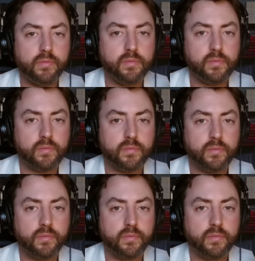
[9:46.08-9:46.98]

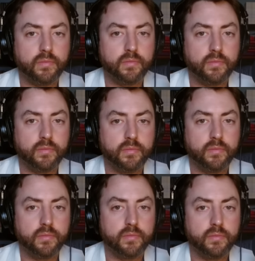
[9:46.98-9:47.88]

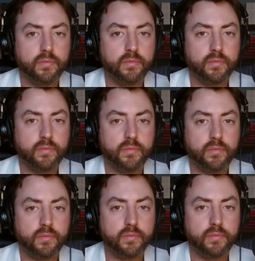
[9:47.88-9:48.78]

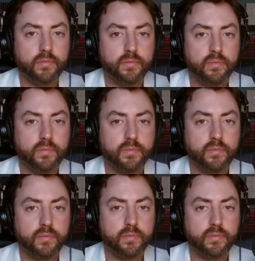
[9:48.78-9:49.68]

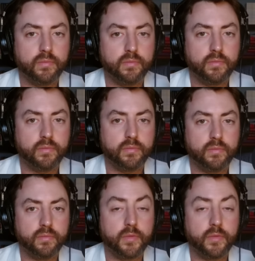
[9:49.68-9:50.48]
[no speech]